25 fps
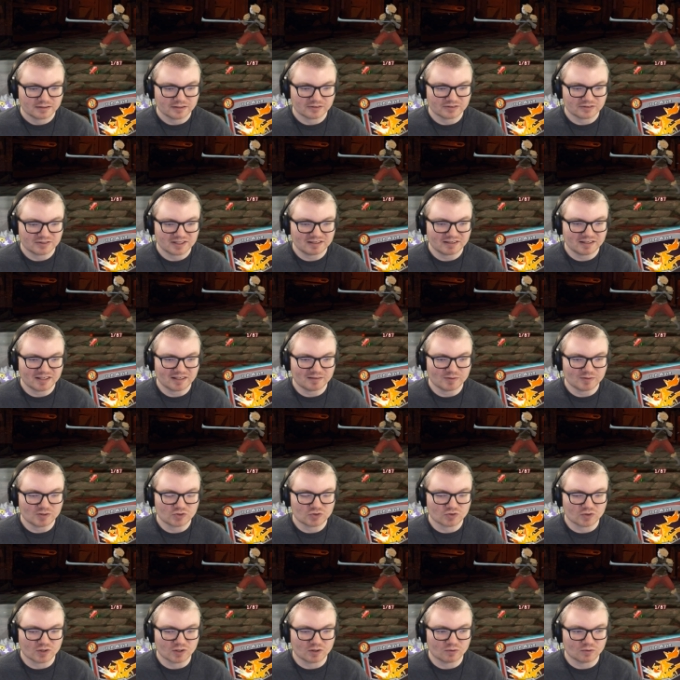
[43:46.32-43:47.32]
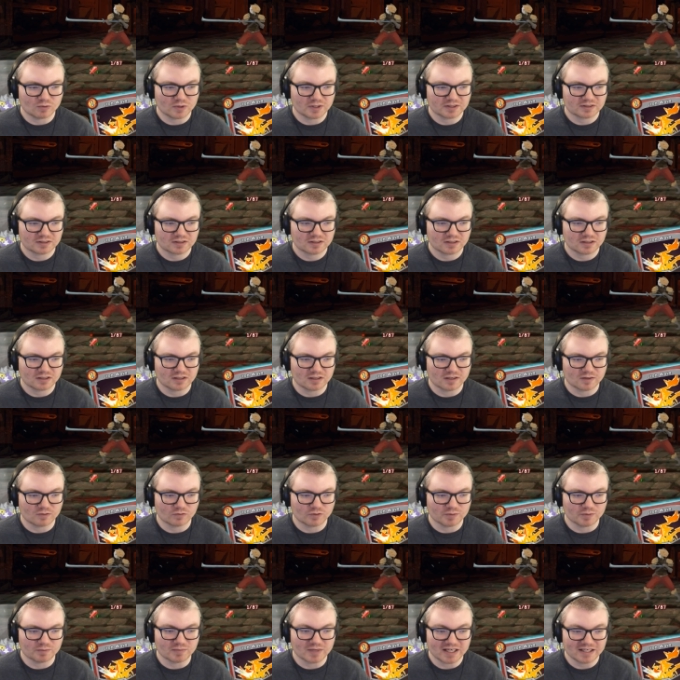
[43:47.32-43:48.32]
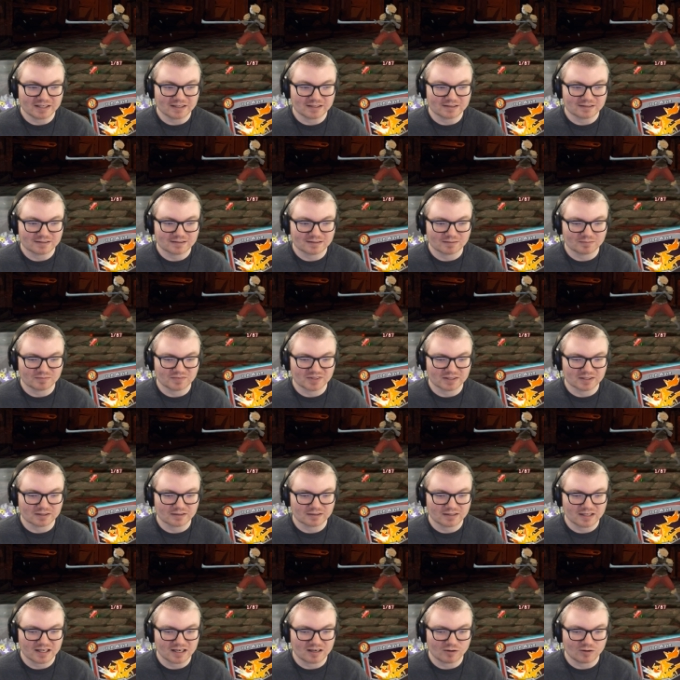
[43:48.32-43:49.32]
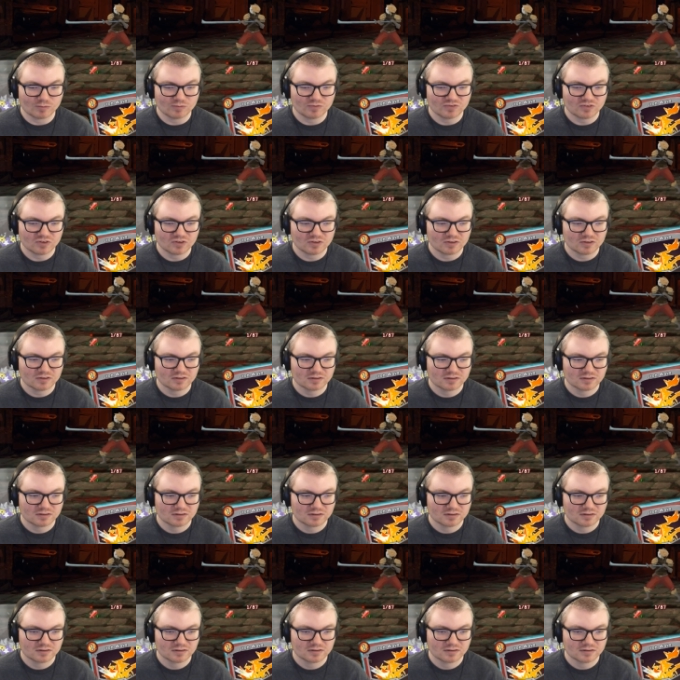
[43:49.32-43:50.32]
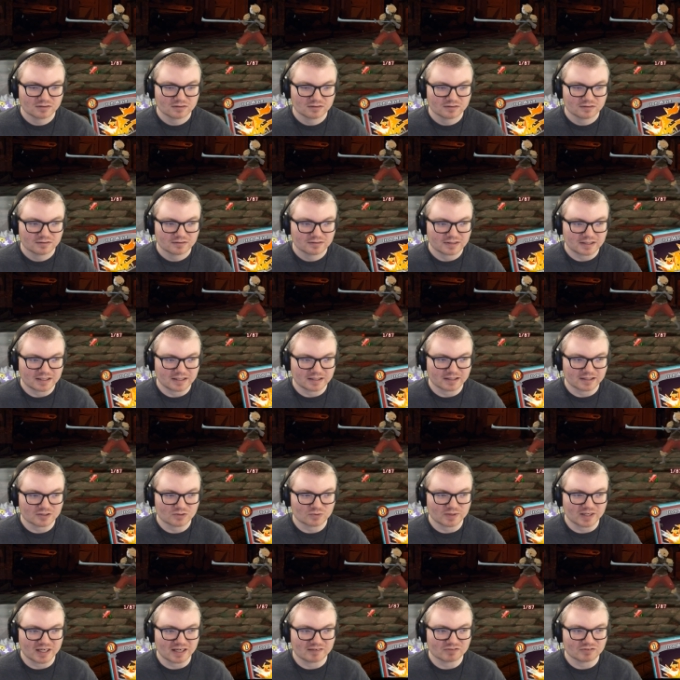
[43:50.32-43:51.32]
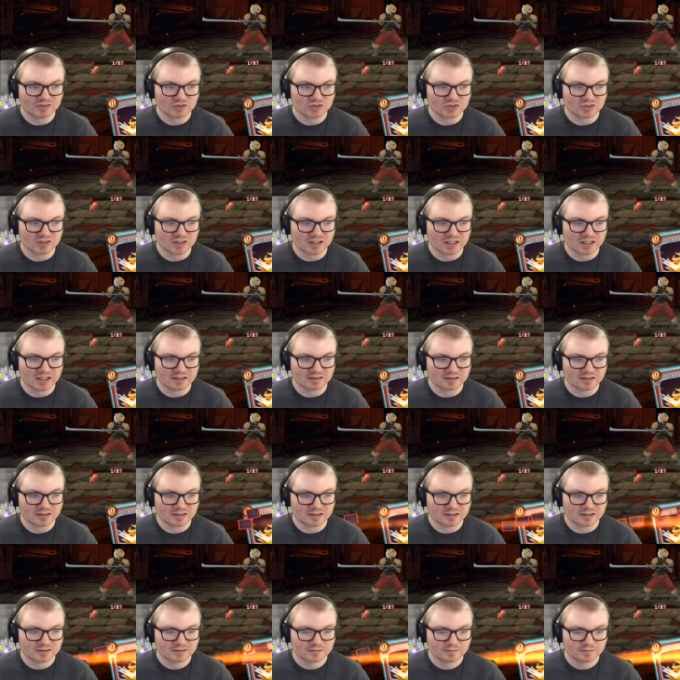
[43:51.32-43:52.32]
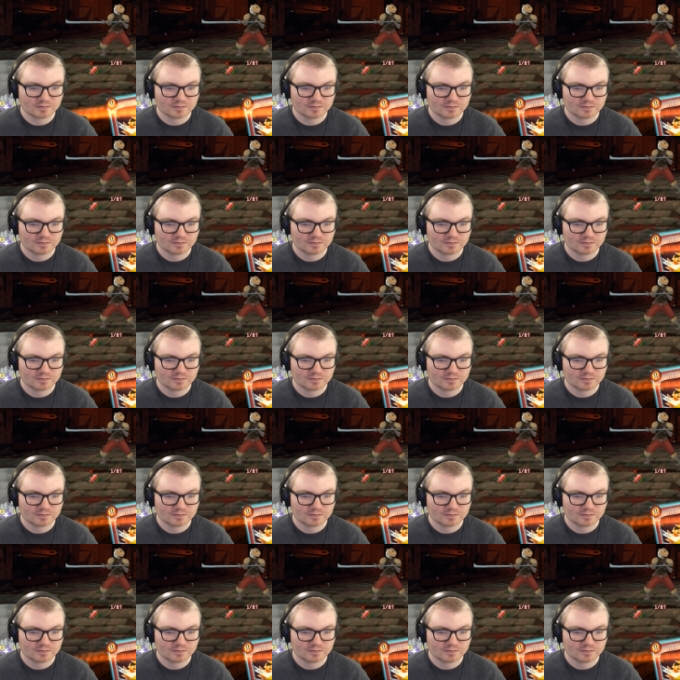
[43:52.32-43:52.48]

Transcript: Deal 10 damage, draw one card. We might get something helpful. Guess we have to try,